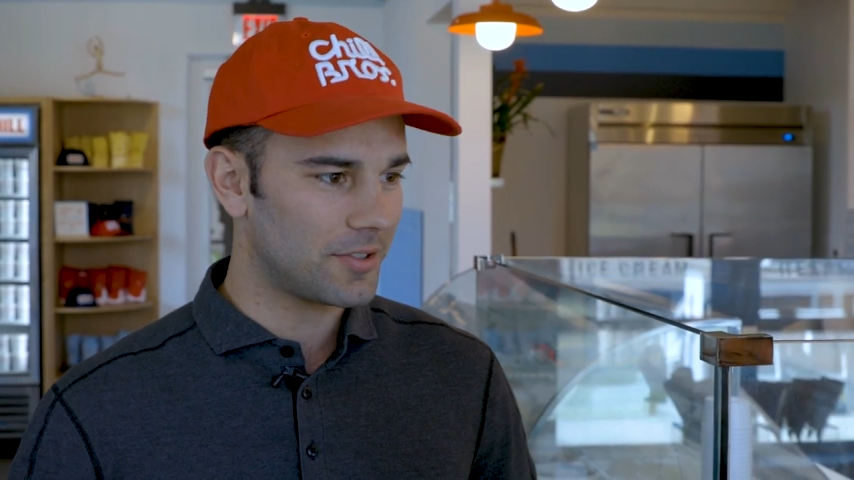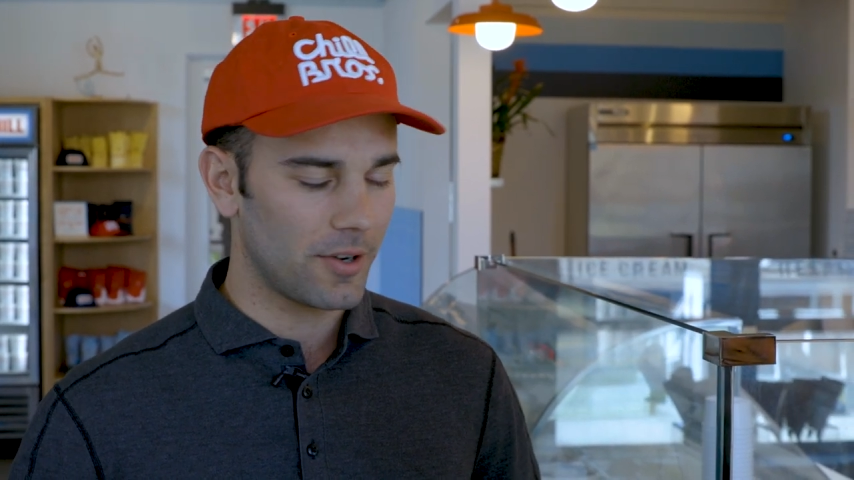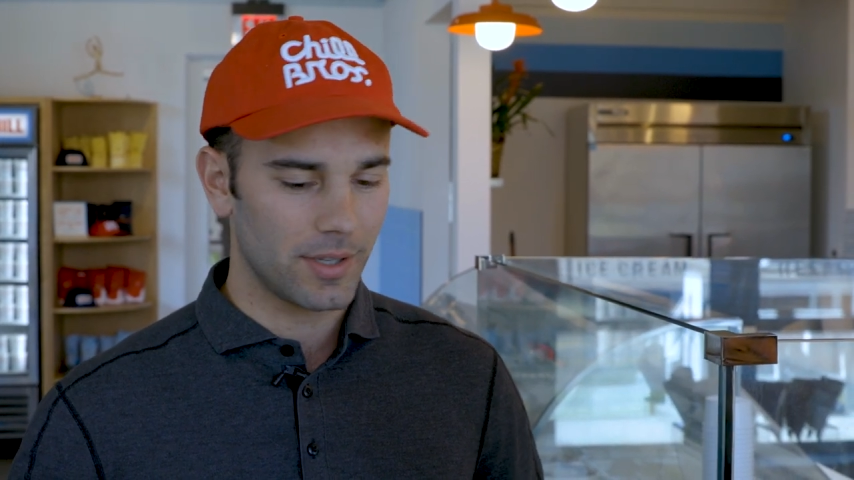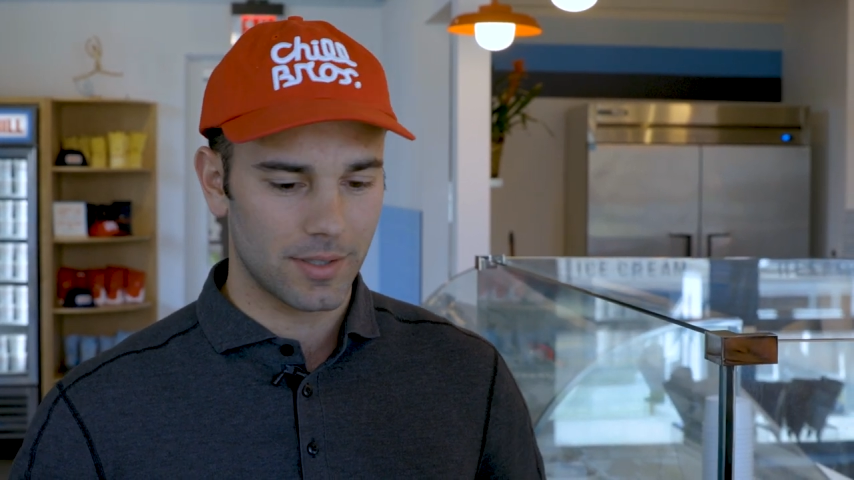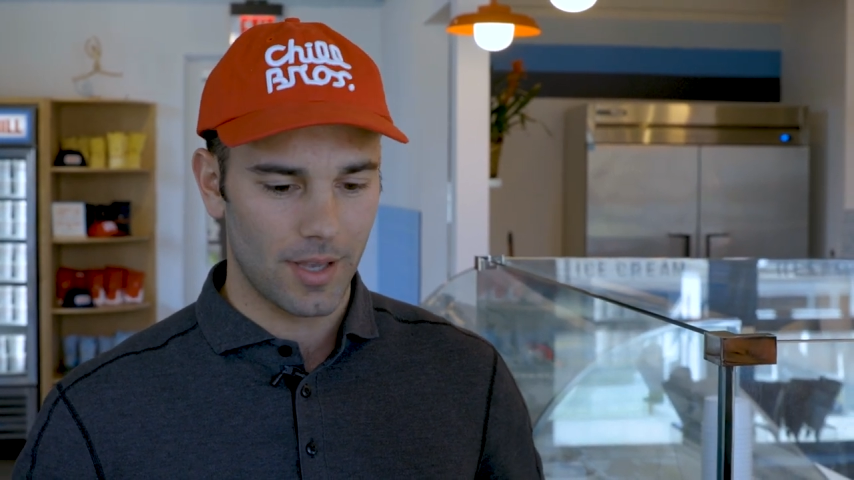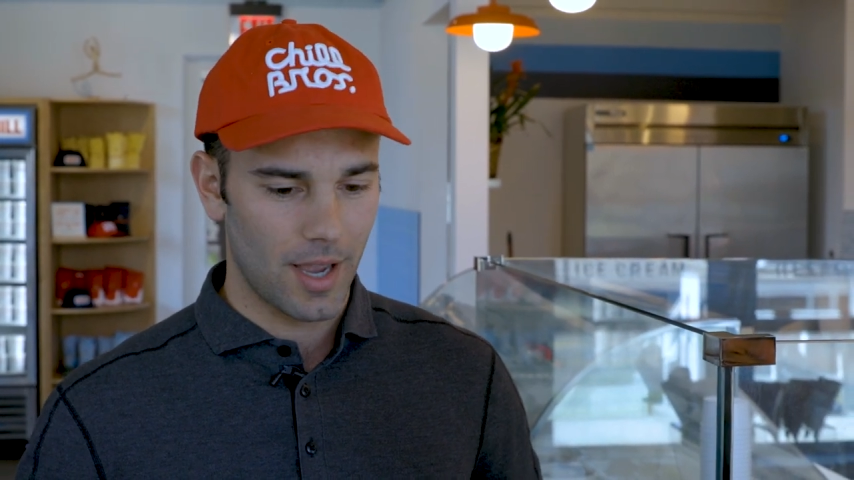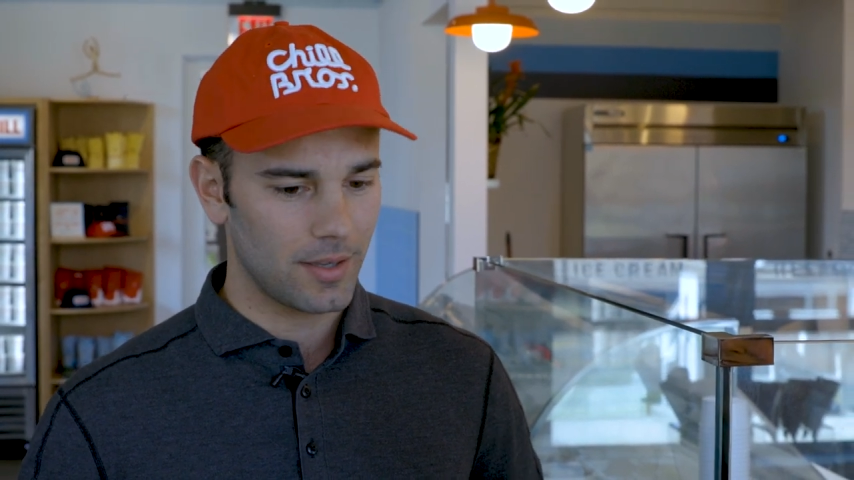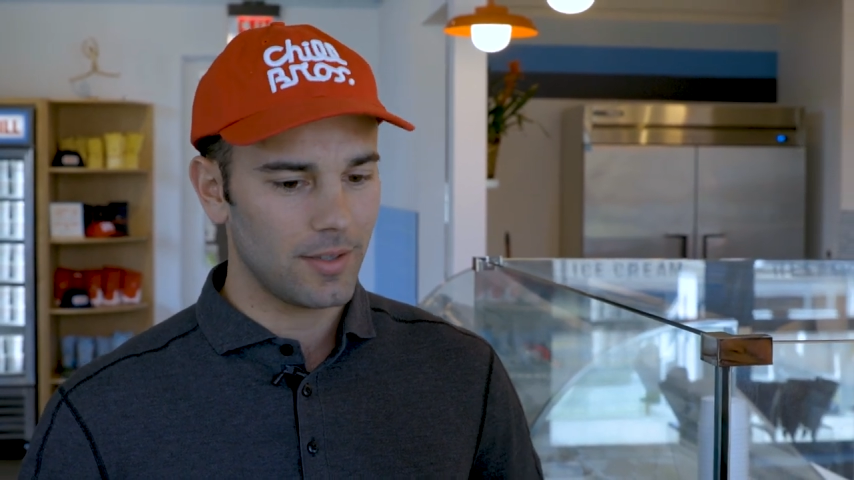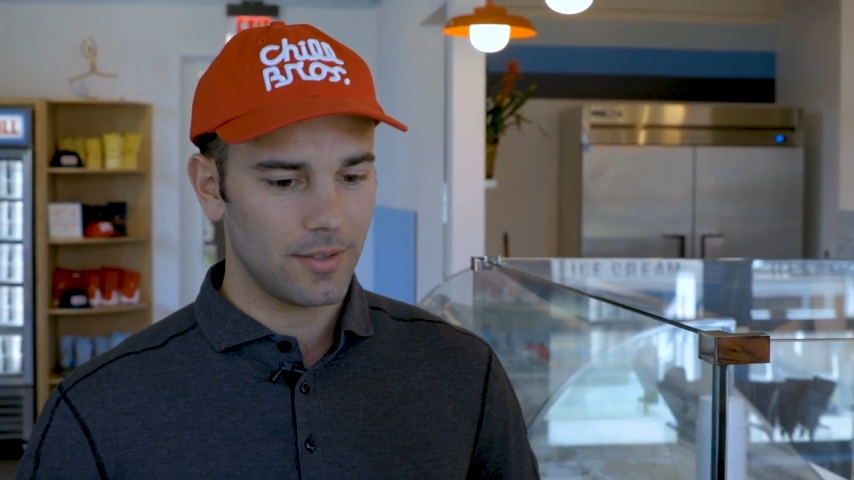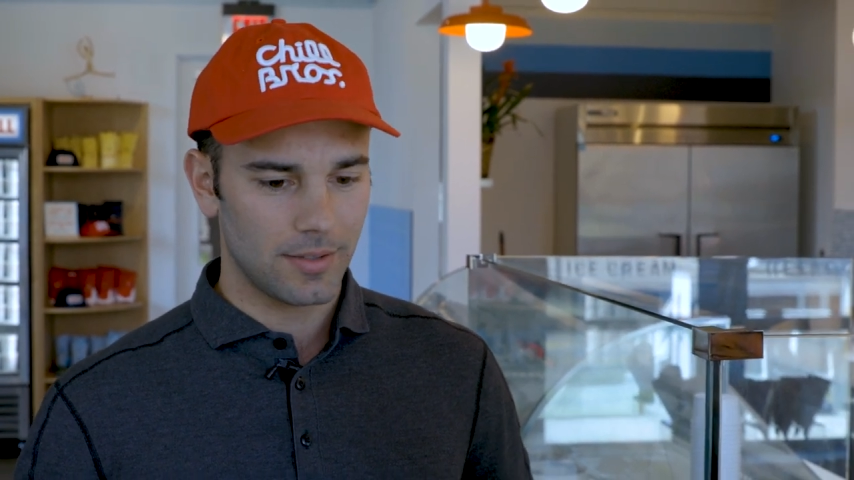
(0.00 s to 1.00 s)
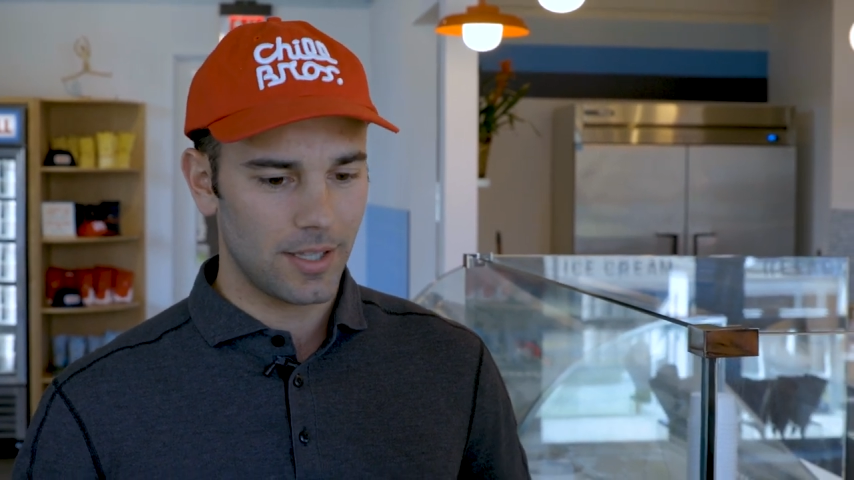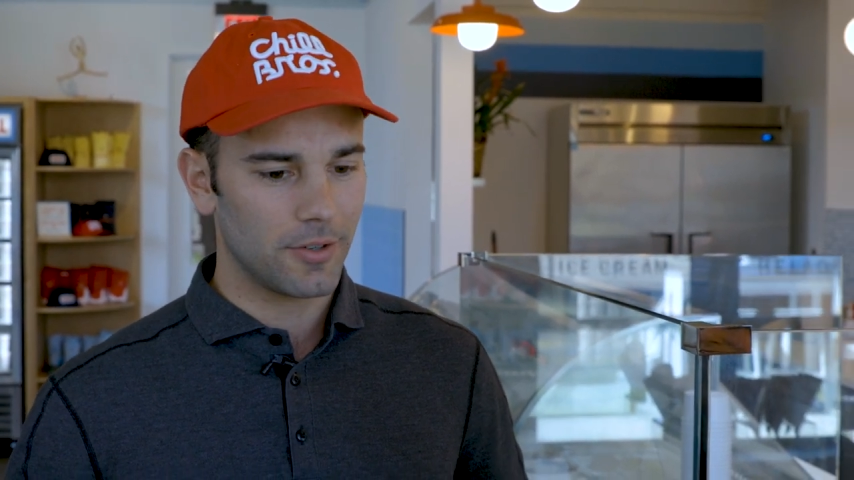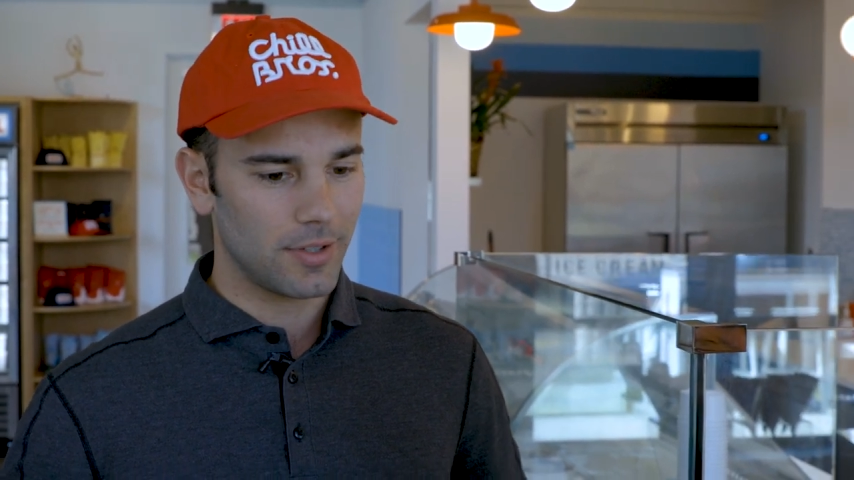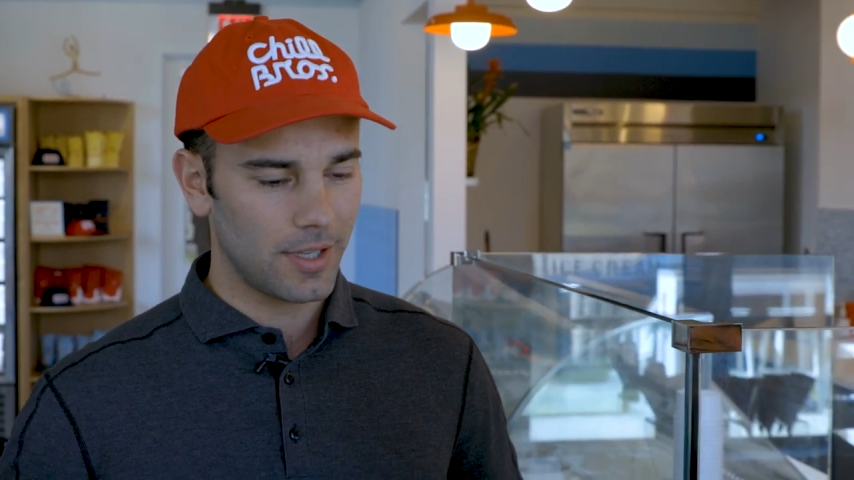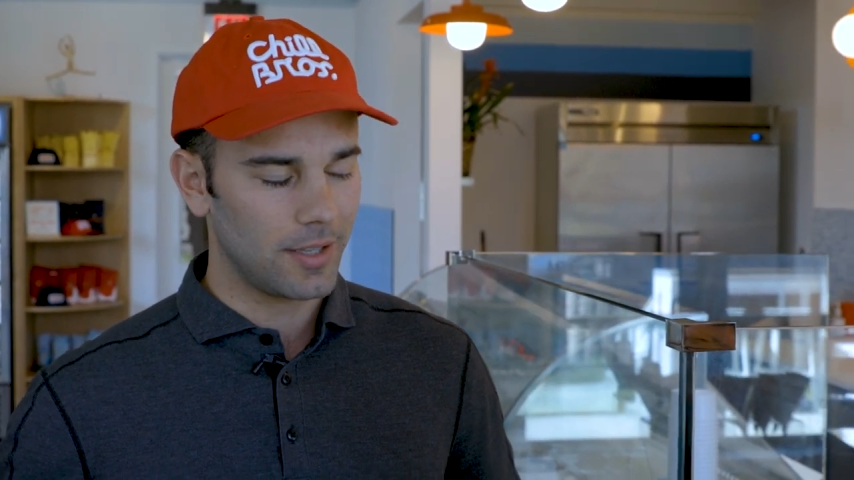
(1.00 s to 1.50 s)
So it's like
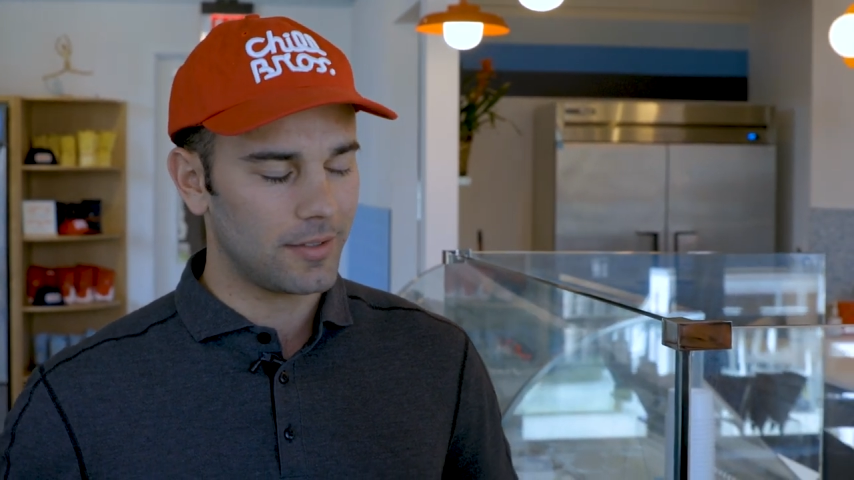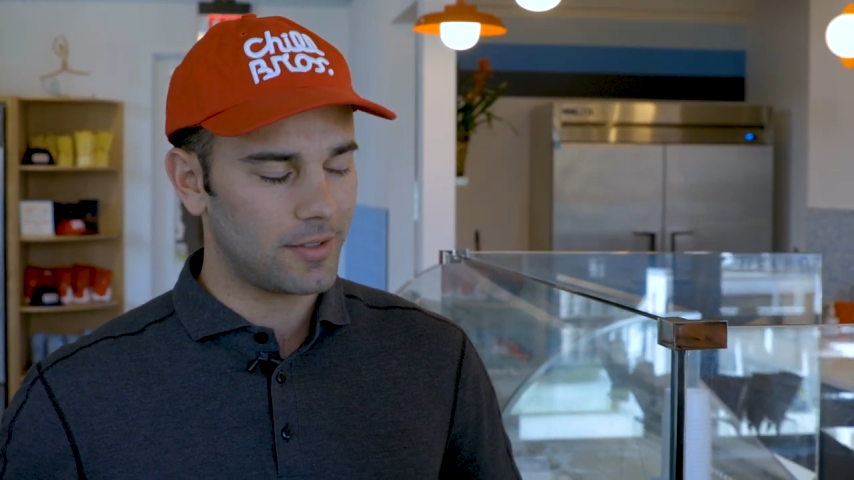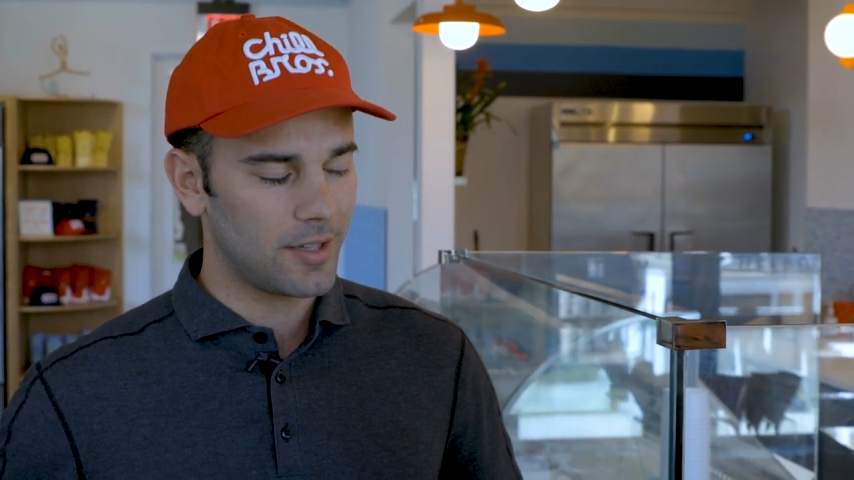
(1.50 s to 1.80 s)
literally